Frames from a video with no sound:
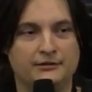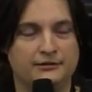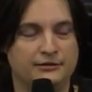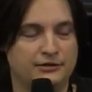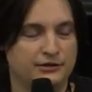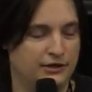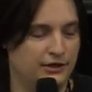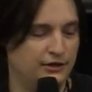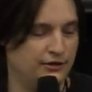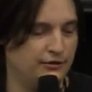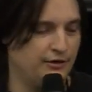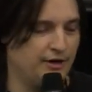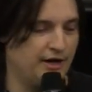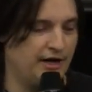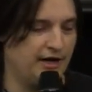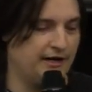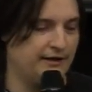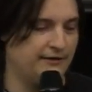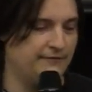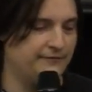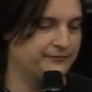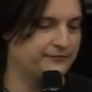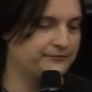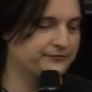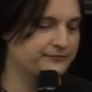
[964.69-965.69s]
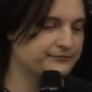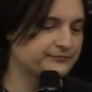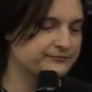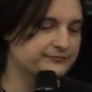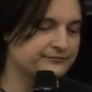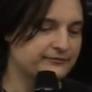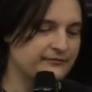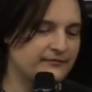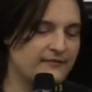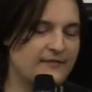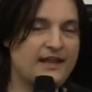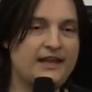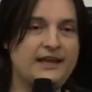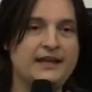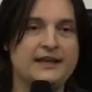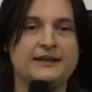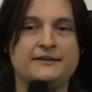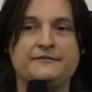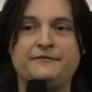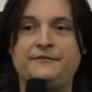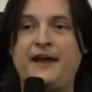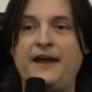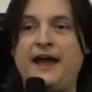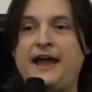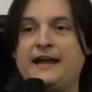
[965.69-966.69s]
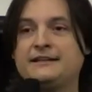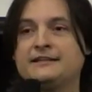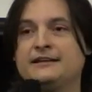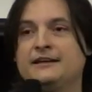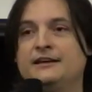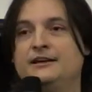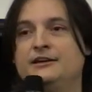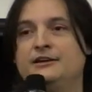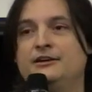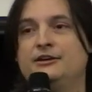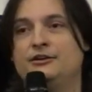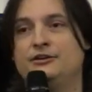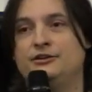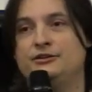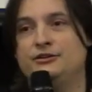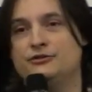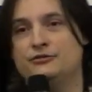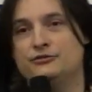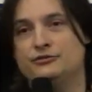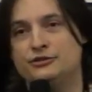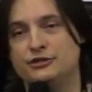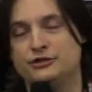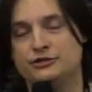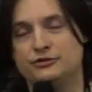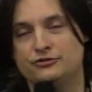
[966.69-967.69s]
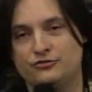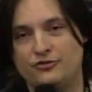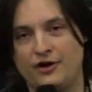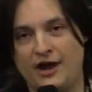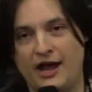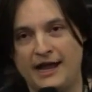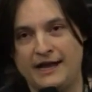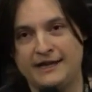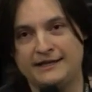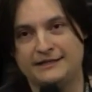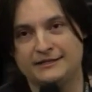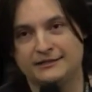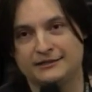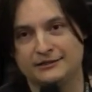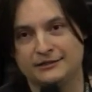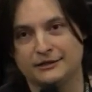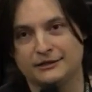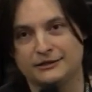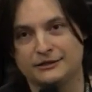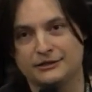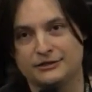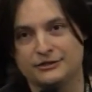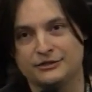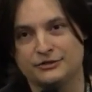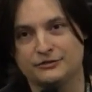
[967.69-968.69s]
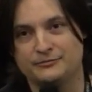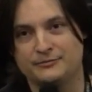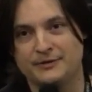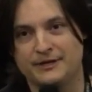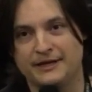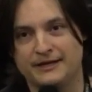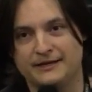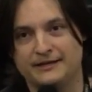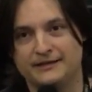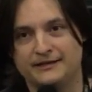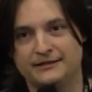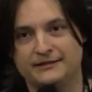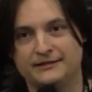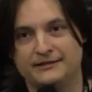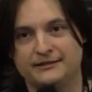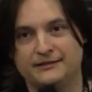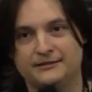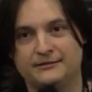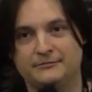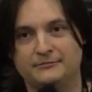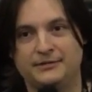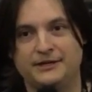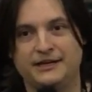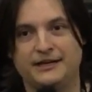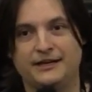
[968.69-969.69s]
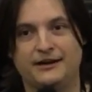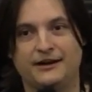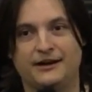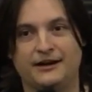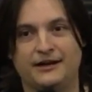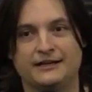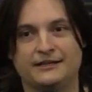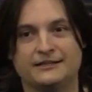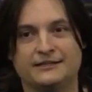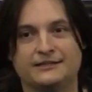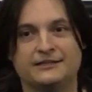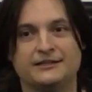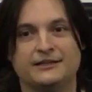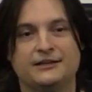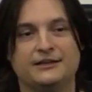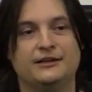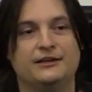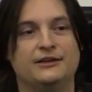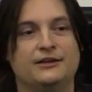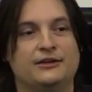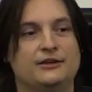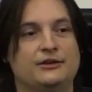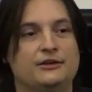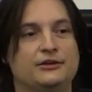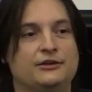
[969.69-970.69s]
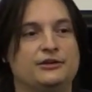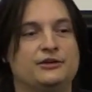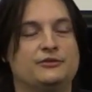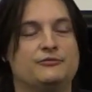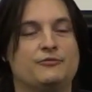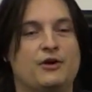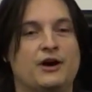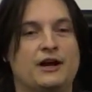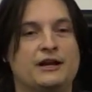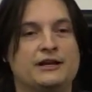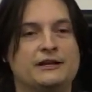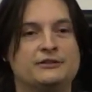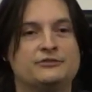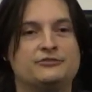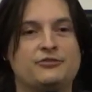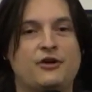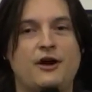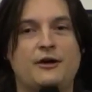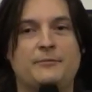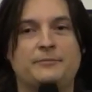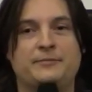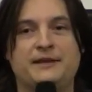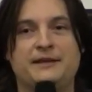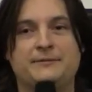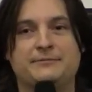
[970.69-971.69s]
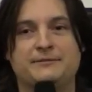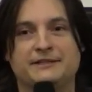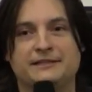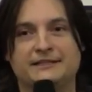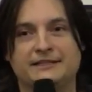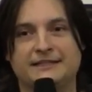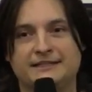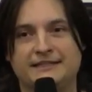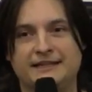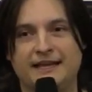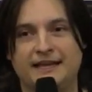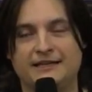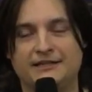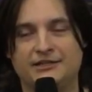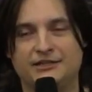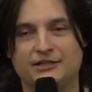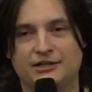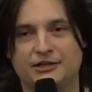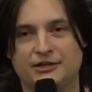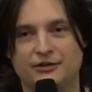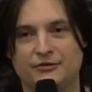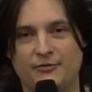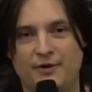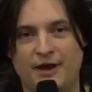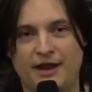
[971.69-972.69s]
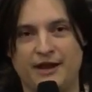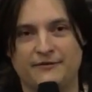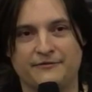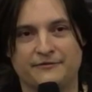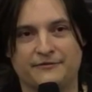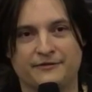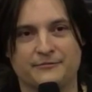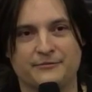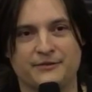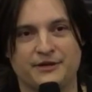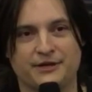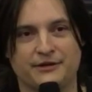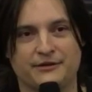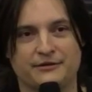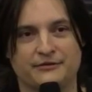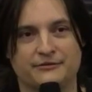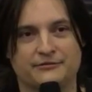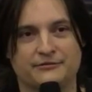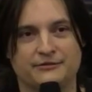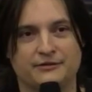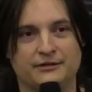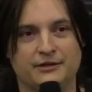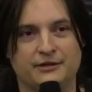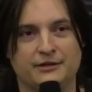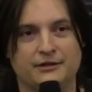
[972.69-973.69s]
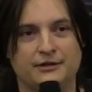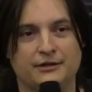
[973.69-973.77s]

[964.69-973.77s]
So, uh, in fact, you should try to look stupid because you want to draw people's attention away from you.